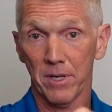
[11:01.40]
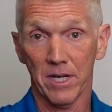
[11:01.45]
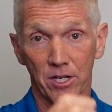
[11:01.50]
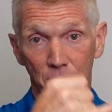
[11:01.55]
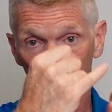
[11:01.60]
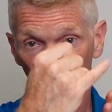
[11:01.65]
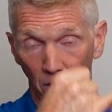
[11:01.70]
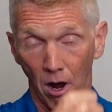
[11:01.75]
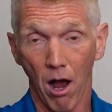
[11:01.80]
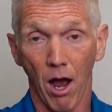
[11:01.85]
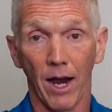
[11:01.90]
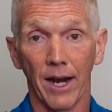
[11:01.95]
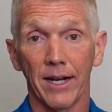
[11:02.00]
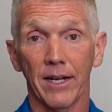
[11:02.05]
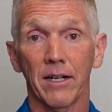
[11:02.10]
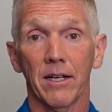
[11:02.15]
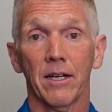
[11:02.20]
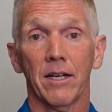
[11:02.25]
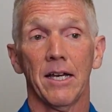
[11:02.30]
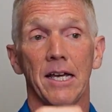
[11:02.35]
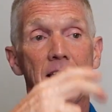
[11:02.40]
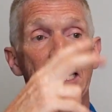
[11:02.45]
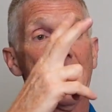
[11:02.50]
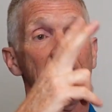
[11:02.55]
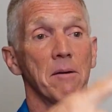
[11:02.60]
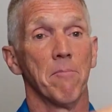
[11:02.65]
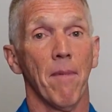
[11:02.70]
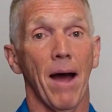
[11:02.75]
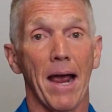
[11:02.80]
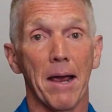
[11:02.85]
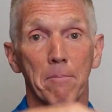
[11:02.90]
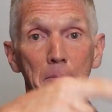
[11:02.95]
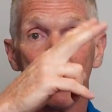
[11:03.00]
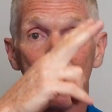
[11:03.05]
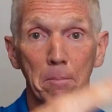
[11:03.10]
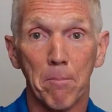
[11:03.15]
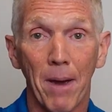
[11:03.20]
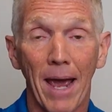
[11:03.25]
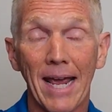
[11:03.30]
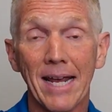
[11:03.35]
be drawing, it might
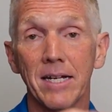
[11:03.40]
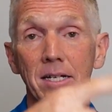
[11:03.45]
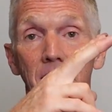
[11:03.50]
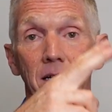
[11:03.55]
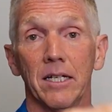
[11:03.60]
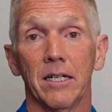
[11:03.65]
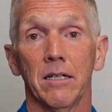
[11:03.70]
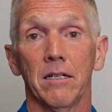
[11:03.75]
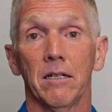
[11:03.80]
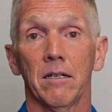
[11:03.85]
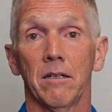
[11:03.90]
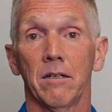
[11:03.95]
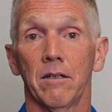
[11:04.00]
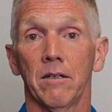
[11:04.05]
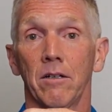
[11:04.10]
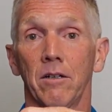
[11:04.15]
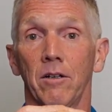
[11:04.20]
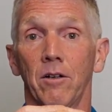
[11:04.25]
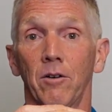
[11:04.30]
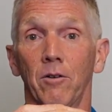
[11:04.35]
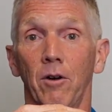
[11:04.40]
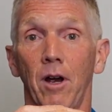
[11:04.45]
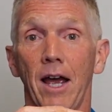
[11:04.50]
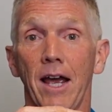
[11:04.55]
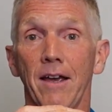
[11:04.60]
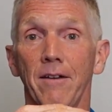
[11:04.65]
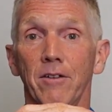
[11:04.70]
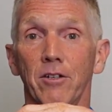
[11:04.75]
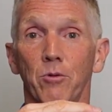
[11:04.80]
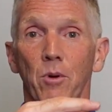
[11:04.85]
be painting, right?